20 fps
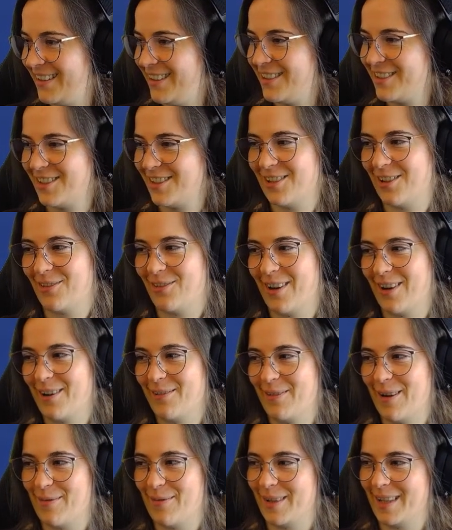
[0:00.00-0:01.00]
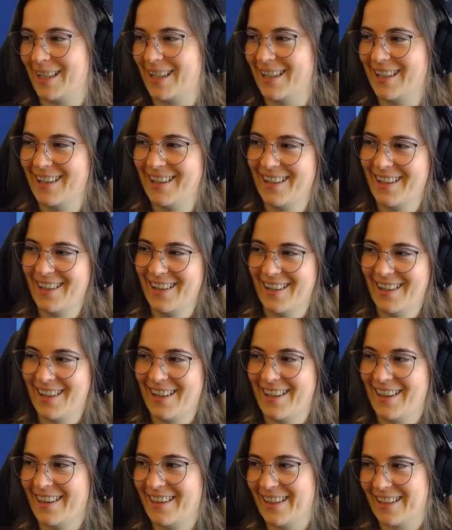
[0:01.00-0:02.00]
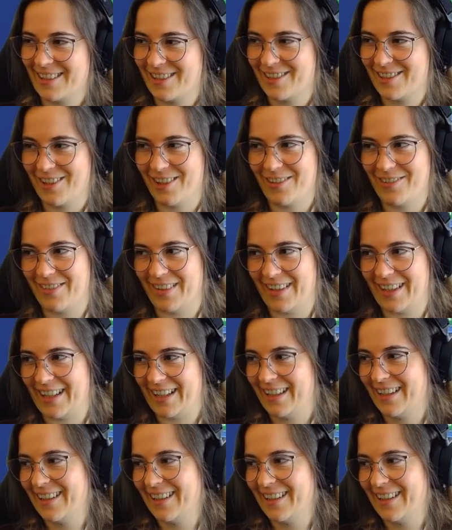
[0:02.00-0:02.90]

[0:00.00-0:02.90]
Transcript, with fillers: You're so right, Webby. That's so funny.